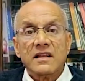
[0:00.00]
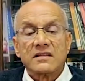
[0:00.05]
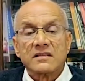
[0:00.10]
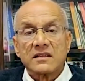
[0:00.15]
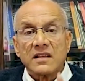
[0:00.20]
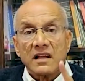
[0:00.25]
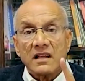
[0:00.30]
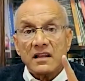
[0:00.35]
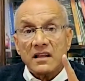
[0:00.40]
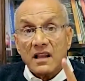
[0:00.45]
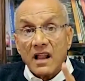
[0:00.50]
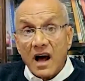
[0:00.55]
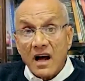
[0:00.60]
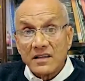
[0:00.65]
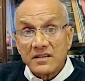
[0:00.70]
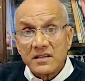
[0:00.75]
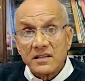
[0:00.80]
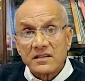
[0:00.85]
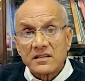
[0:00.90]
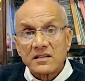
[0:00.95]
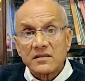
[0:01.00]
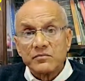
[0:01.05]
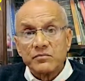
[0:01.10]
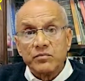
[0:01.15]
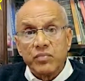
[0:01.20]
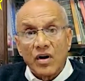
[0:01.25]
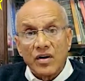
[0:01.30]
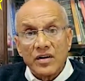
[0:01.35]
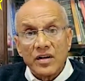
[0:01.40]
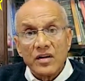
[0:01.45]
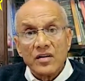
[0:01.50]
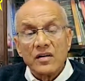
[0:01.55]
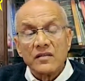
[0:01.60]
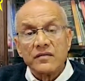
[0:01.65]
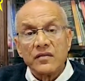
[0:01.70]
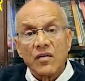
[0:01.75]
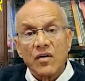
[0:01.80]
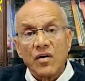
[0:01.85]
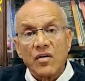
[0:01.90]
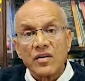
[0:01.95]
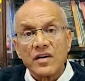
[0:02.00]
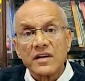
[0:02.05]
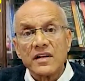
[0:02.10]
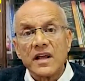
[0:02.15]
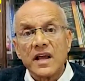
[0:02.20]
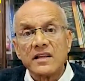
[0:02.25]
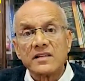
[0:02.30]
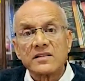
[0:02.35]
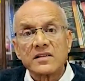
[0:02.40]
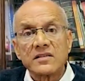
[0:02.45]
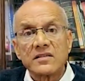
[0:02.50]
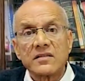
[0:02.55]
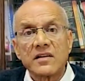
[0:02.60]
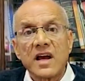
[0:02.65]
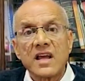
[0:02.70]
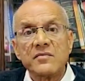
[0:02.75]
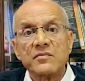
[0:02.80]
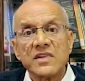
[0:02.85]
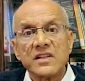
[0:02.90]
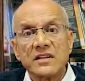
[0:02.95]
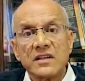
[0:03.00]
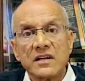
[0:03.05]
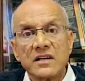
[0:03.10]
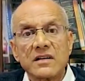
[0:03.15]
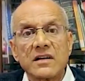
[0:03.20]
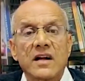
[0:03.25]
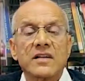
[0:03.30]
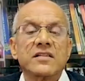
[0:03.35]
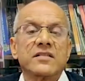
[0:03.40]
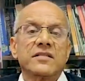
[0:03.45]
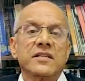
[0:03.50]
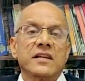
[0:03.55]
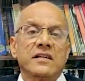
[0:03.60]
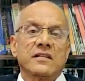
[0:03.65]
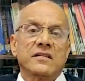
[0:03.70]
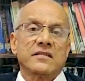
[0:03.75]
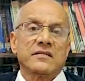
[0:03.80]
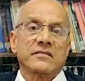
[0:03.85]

It's the largest body of organized crime in the country.